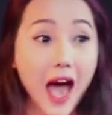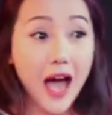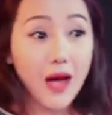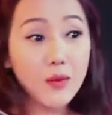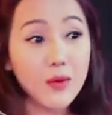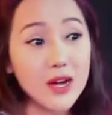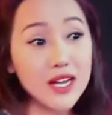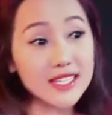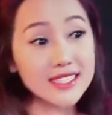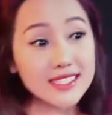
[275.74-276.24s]
I
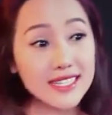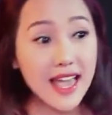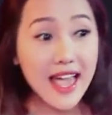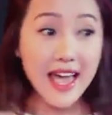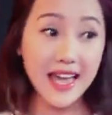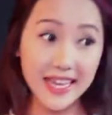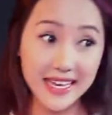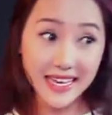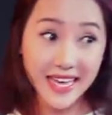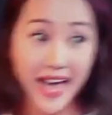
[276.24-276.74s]
was
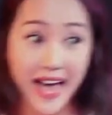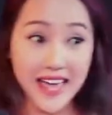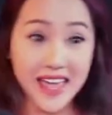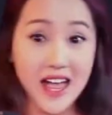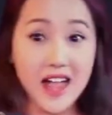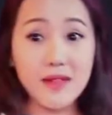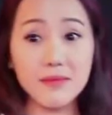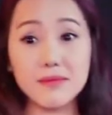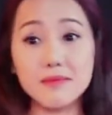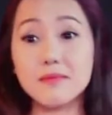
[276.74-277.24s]
kind
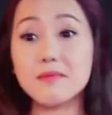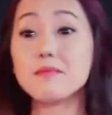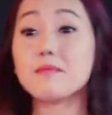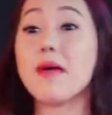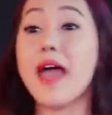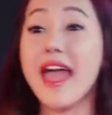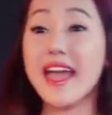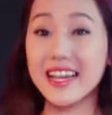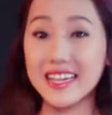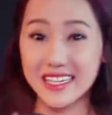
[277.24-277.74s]
of
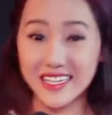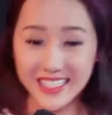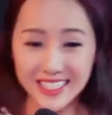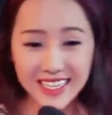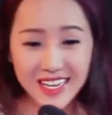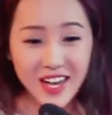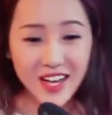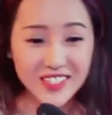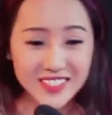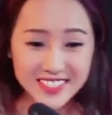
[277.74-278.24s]
back
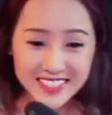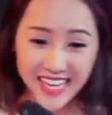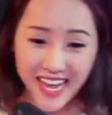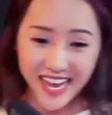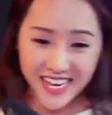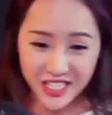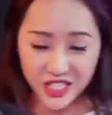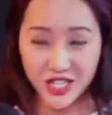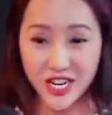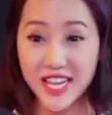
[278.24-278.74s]
on
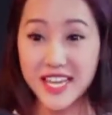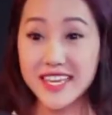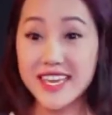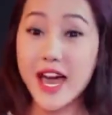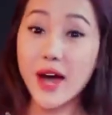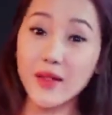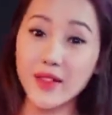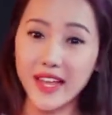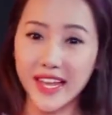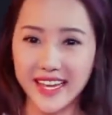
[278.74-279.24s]
stage
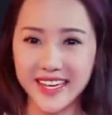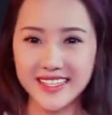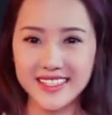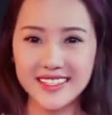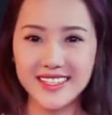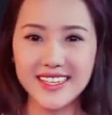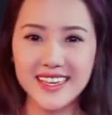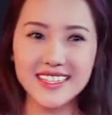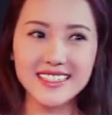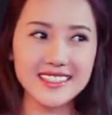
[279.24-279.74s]
yelling
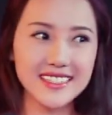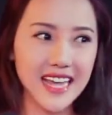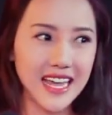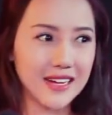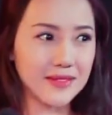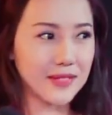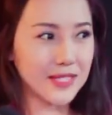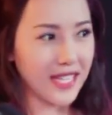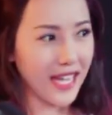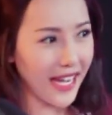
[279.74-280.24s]

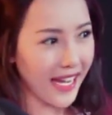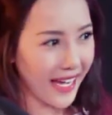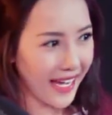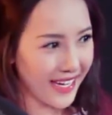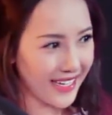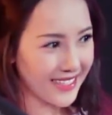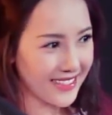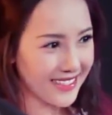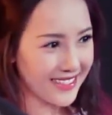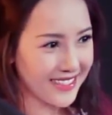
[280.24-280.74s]
instead of
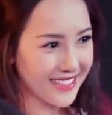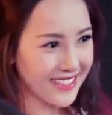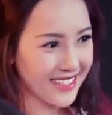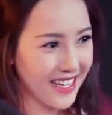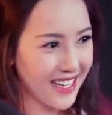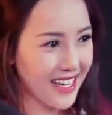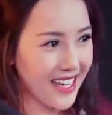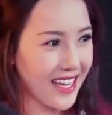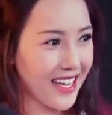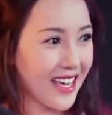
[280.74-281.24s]
singing.
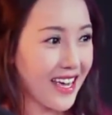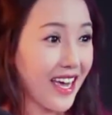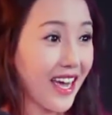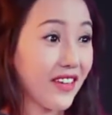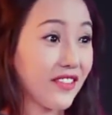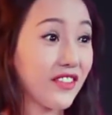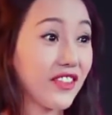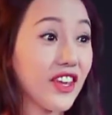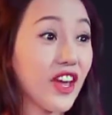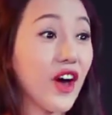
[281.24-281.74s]

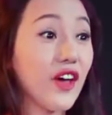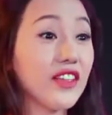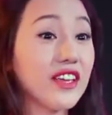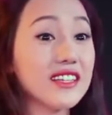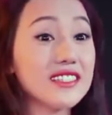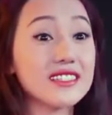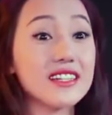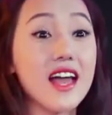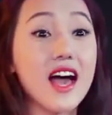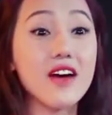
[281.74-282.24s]
And the
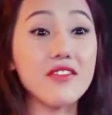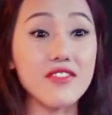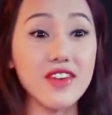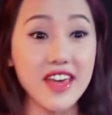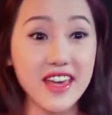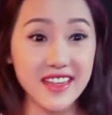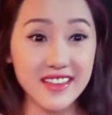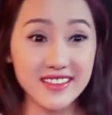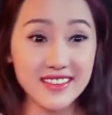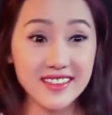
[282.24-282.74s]
audience loved
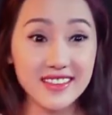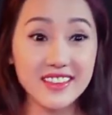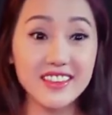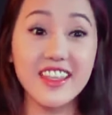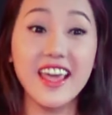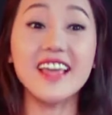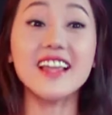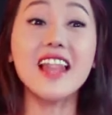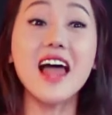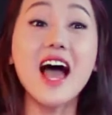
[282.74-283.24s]
it.
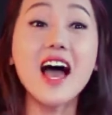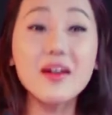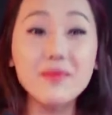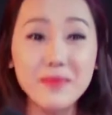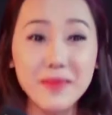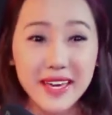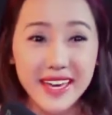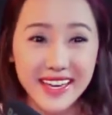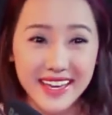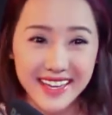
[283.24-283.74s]
They
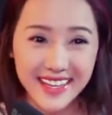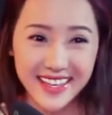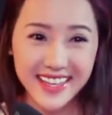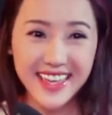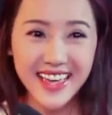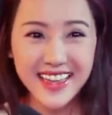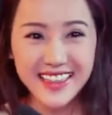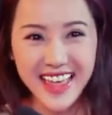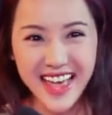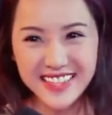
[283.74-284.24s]
loved me.
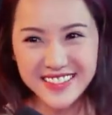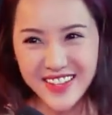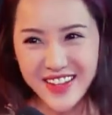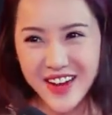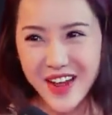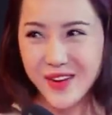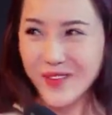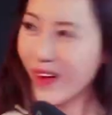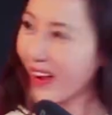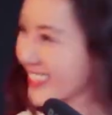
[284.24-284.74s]
That's
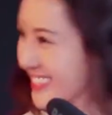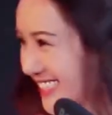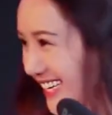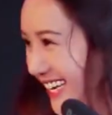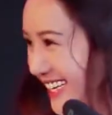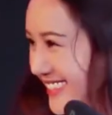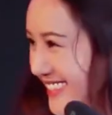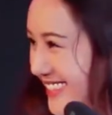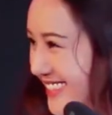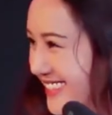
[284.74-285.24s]
what I wanted.